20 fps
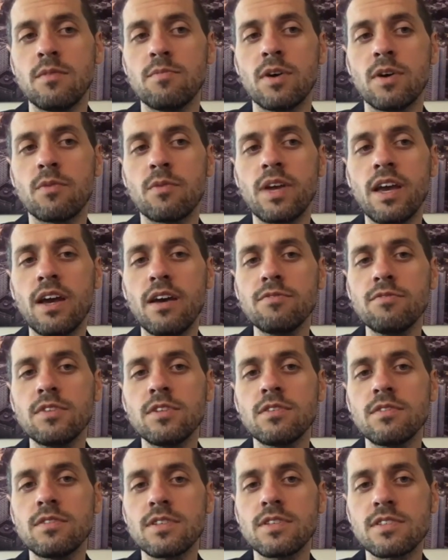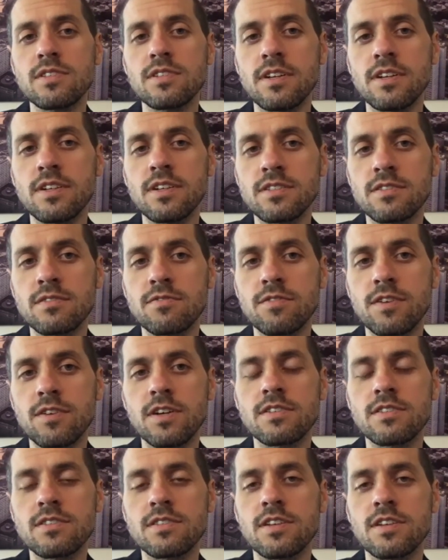but we have to do the studies
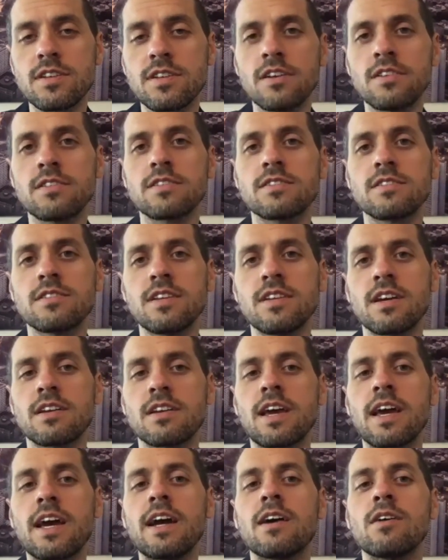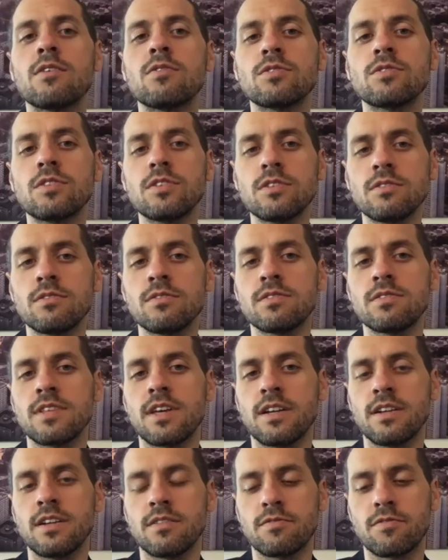first to understand how to use
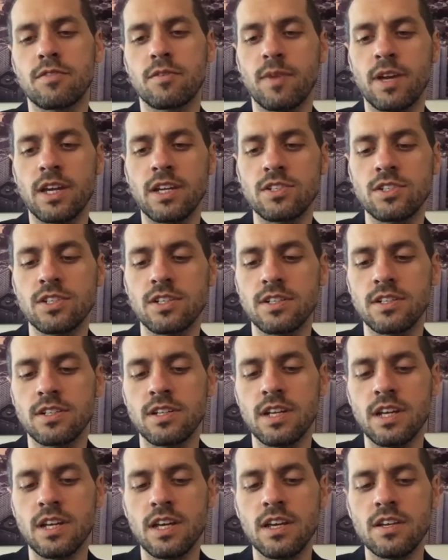that information.